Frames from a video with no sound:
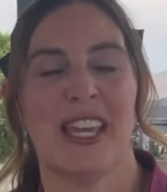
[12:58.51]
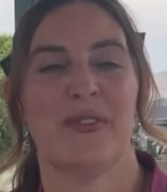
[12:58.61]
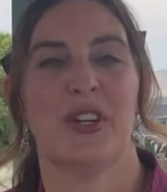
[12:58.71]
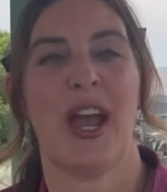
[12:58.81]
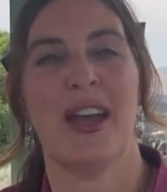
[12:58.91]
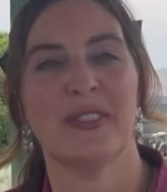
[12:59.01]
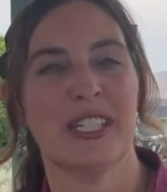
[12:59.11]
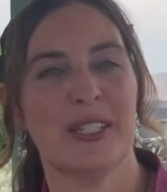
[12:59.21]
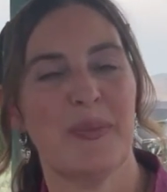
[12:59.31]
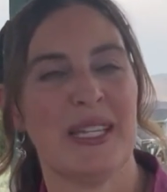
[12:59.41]
If you're ever
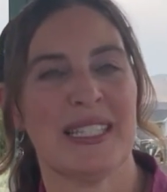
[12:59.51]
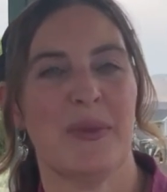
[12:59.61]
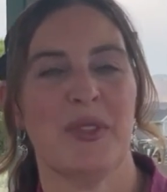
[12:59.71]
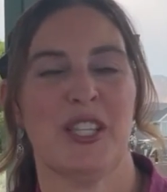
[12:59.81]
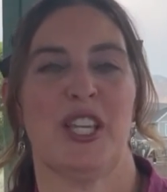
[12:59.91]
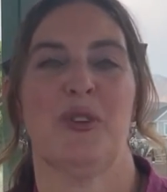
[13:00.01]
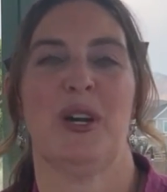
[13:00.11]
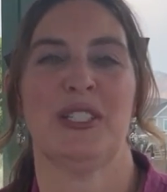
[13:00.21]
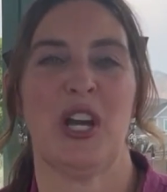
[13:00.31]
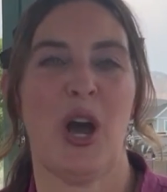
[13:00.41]
gonna pick something that you
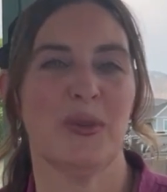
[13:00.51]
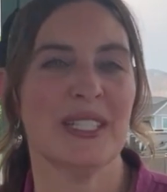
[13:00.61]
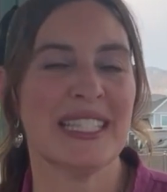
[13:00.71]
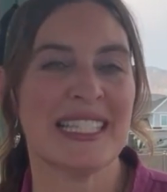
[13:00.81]
want to always